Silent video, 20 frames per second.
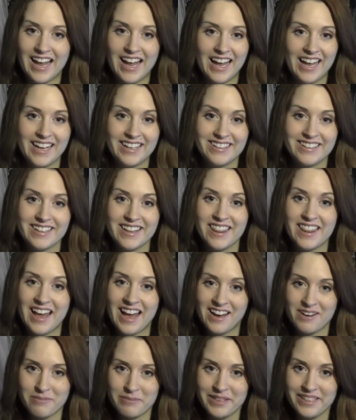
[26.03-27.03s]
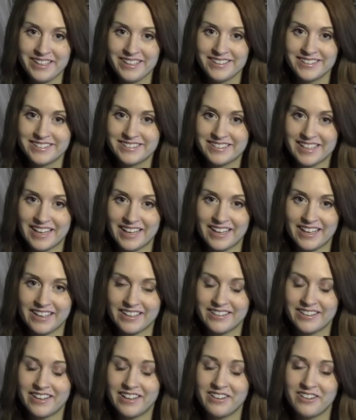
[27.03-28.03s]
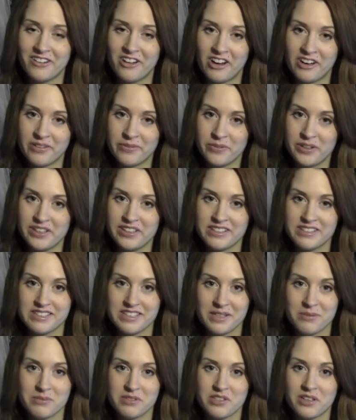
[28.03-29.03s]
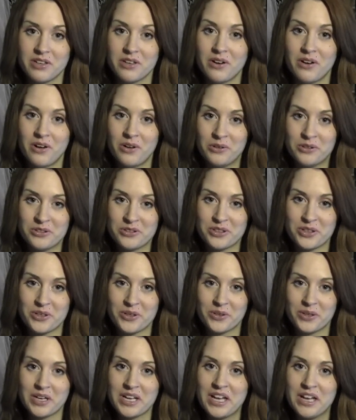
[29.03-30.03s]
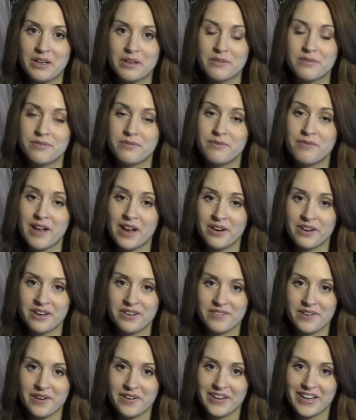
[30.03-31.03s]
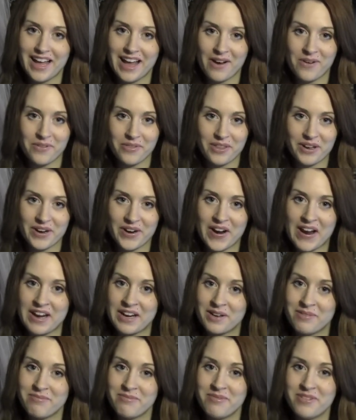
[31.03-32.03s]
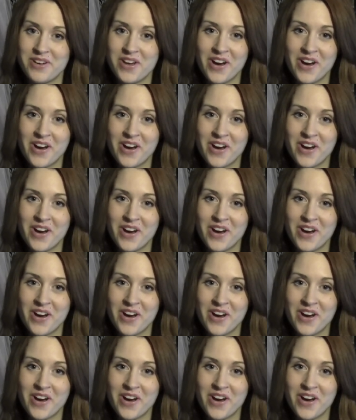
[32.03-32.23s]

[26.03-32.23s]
And that being said, a lot of these names are also very, very out there, and I'm